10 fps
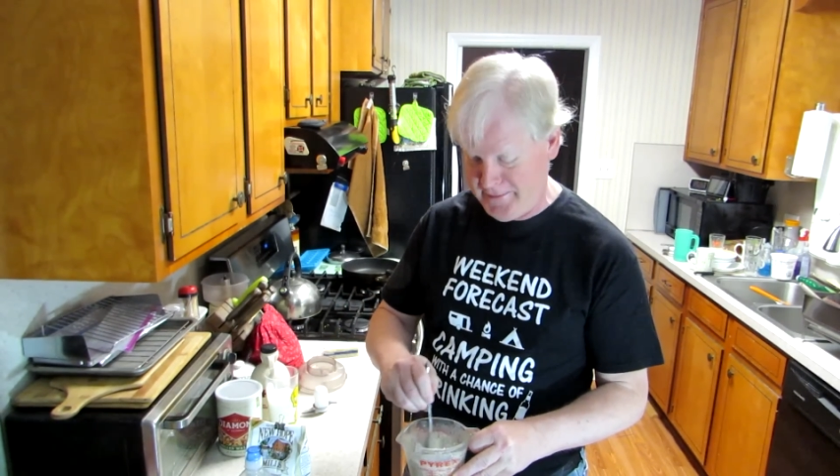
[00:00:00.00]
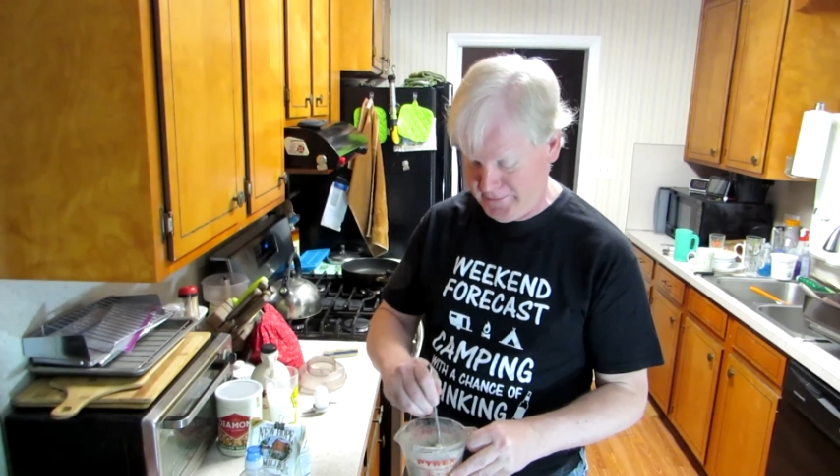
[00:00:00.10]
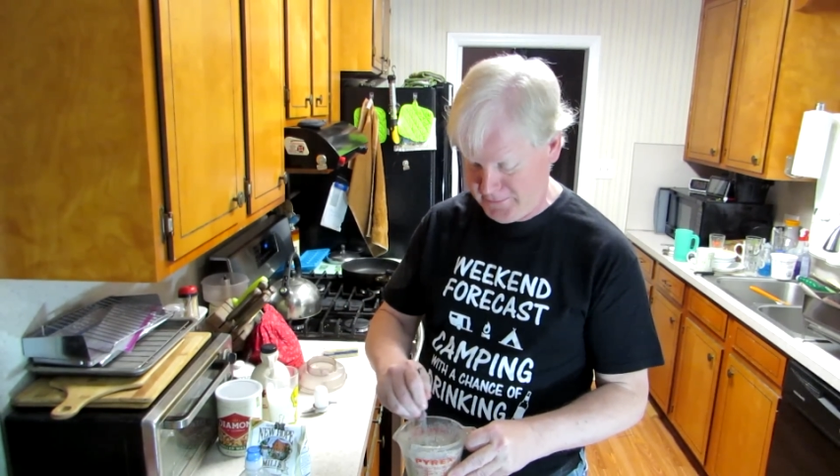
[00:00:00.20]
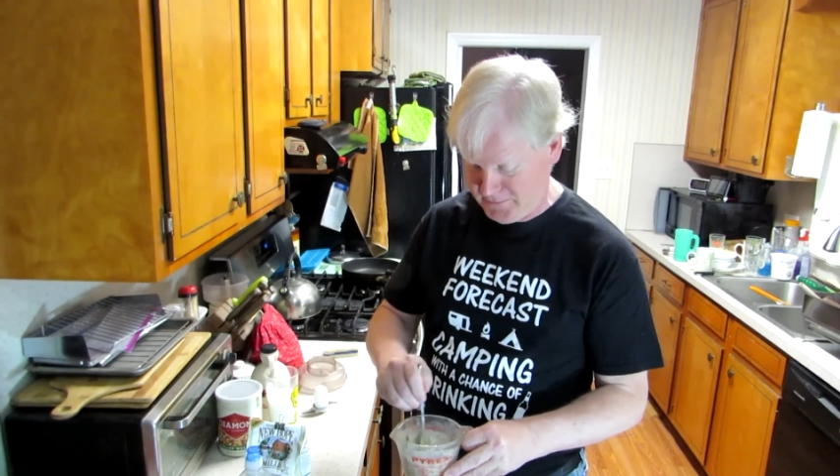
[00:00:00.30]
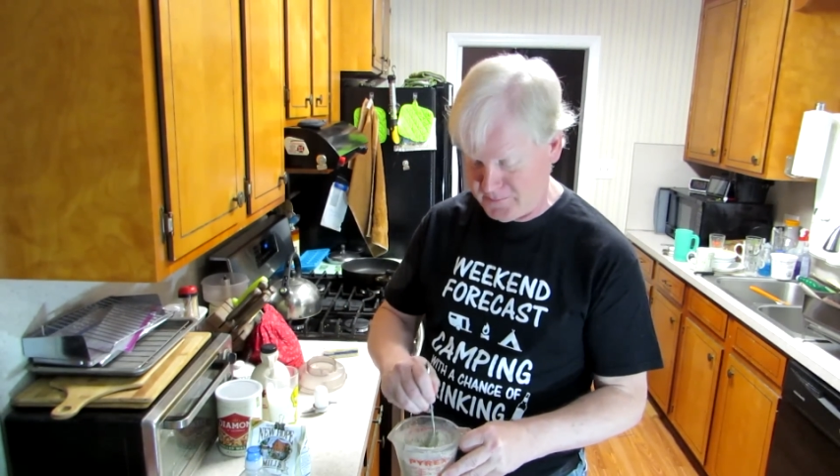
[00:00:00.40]

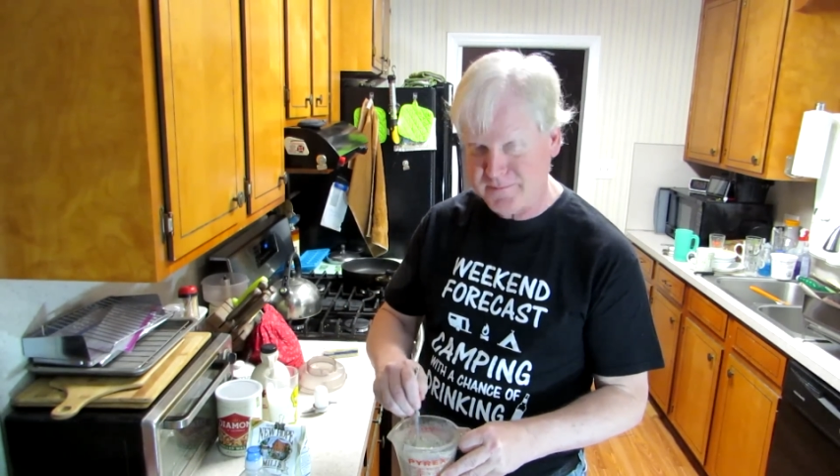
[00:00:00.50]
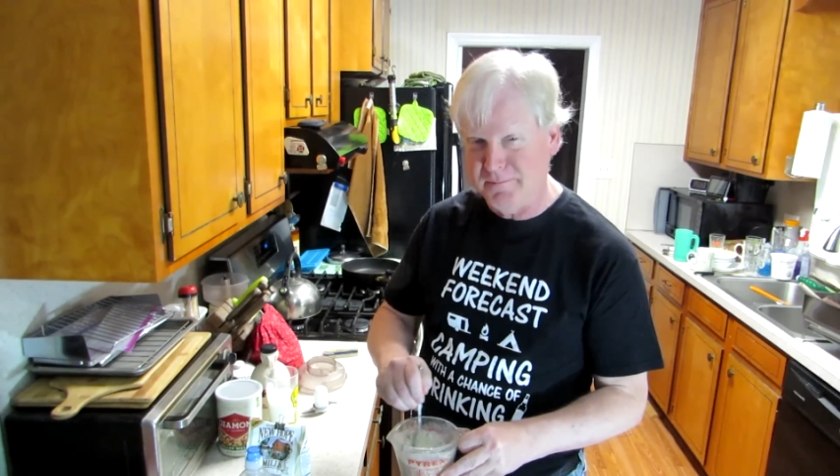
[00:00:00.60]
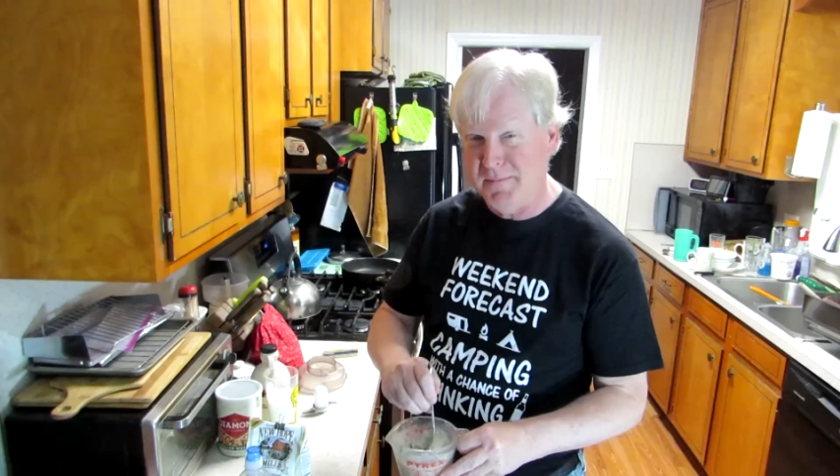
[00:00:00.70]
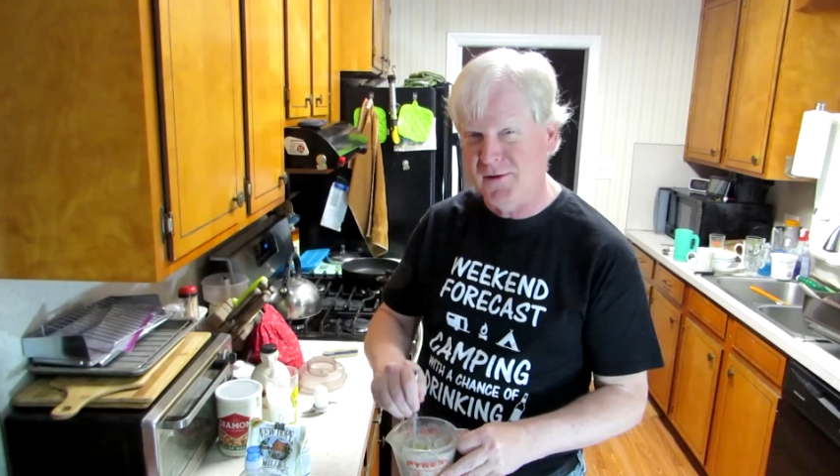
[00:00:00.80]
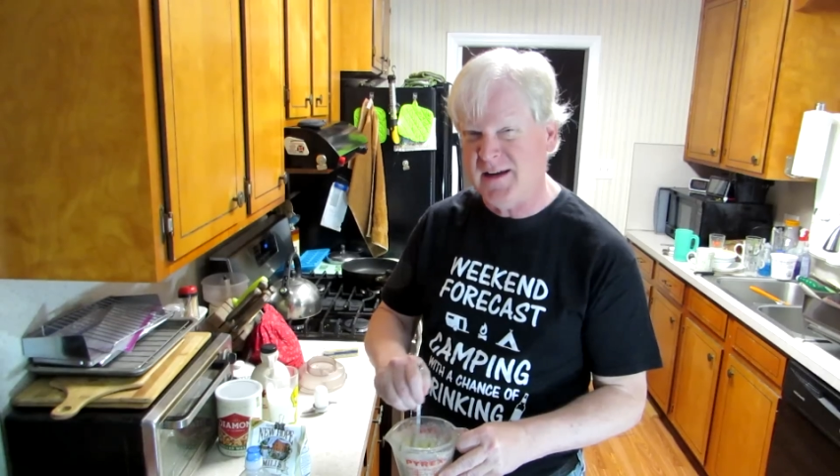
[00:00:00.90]
It's just
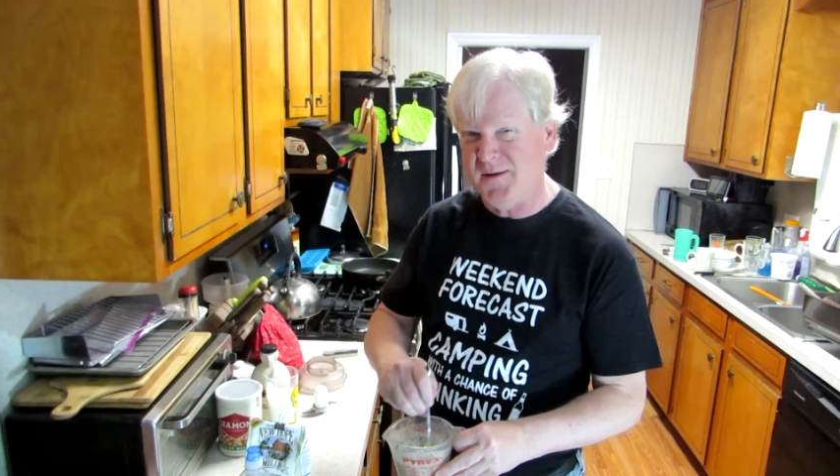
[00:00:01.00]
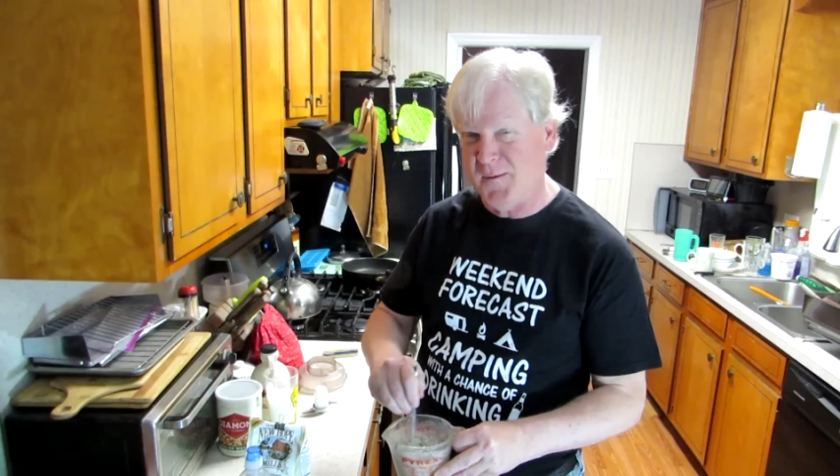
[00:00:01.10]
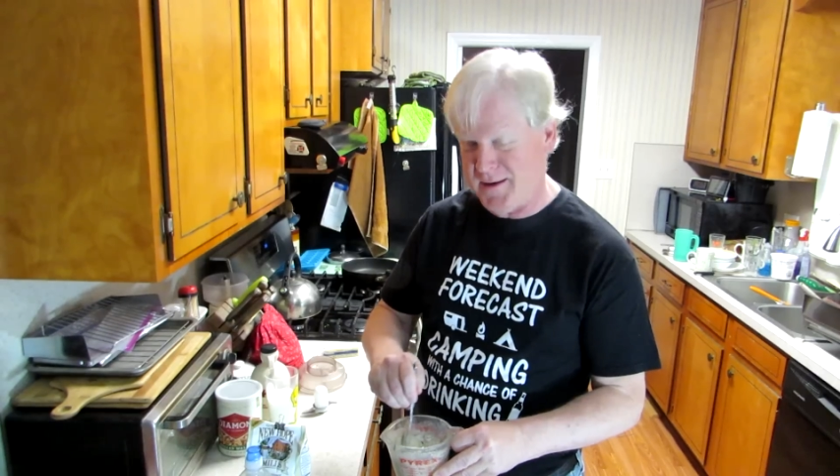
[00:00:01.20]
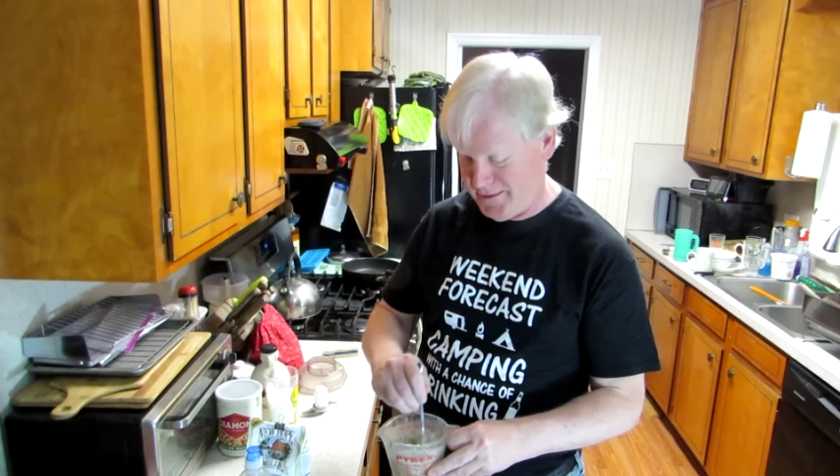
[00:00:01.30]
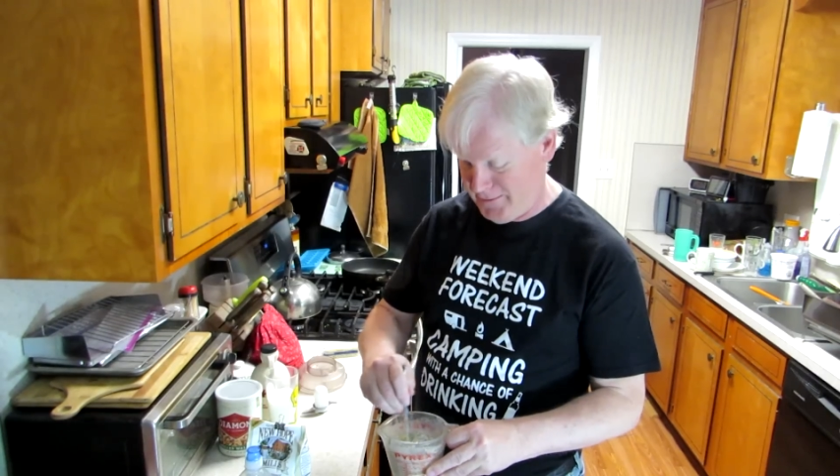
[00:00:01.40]
milky
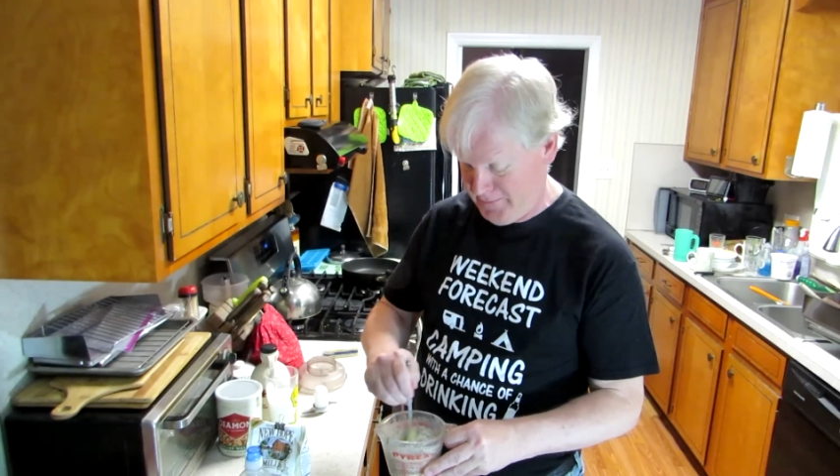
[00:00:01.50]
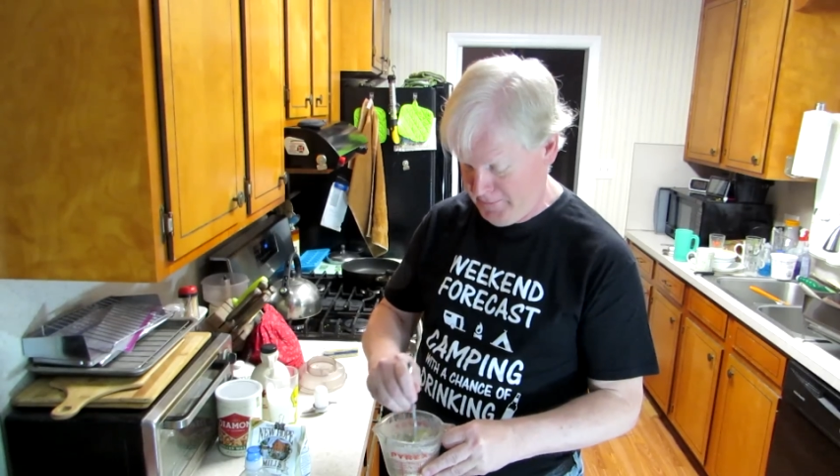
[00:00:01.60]
water.